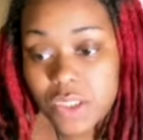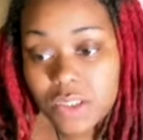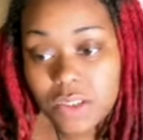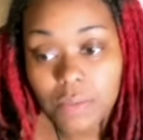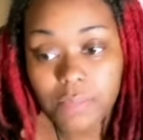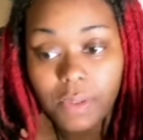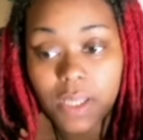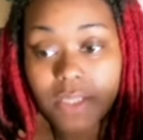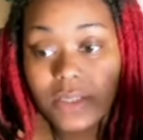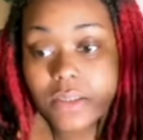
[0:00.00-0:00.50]

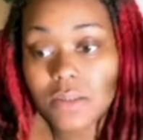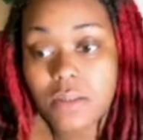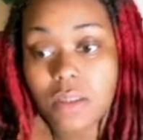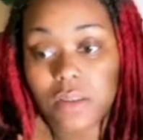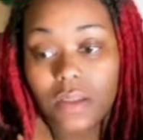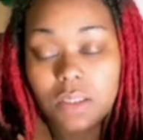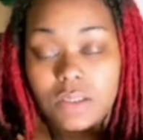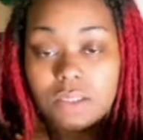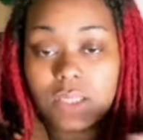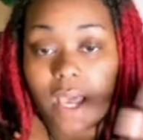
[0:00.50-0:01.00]
just the
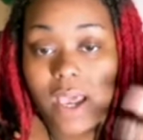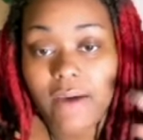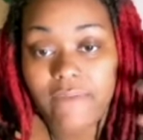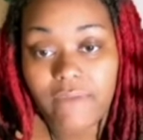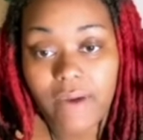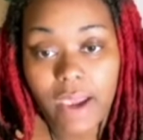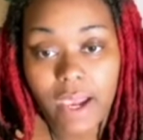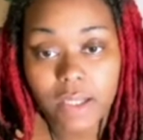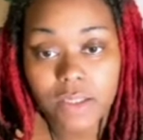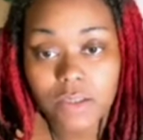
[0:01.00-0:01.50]
blessings and things
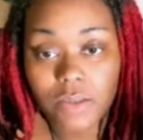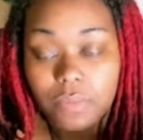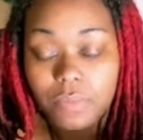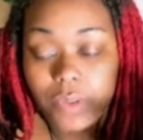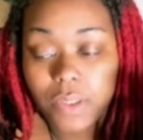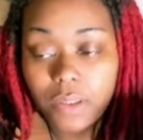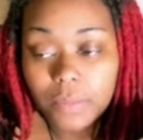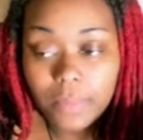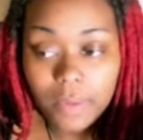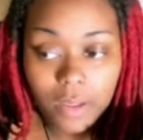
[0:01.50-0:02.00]
that have
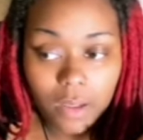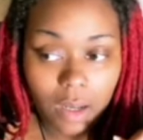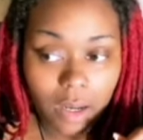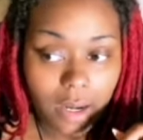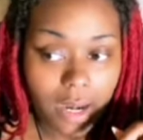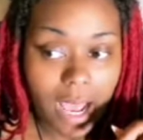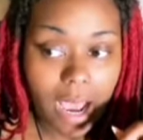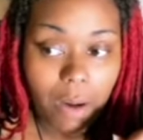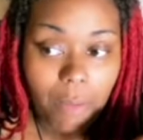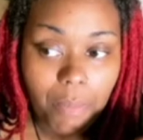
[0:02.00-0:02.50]
actually really
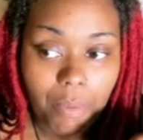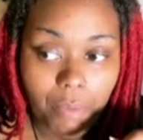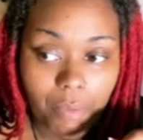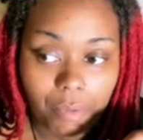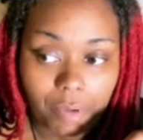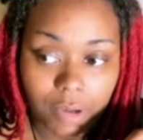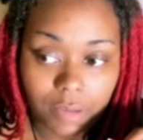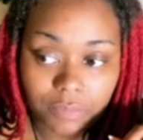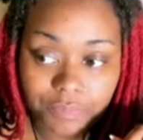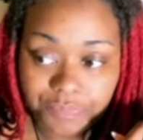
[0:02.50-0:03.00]
been an
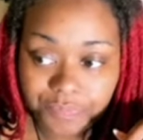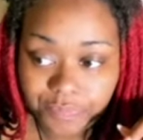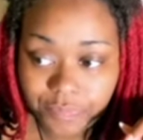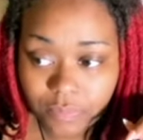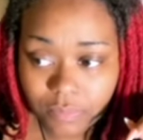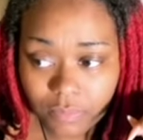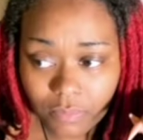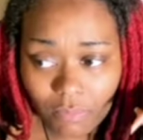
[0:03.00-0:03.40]
outpour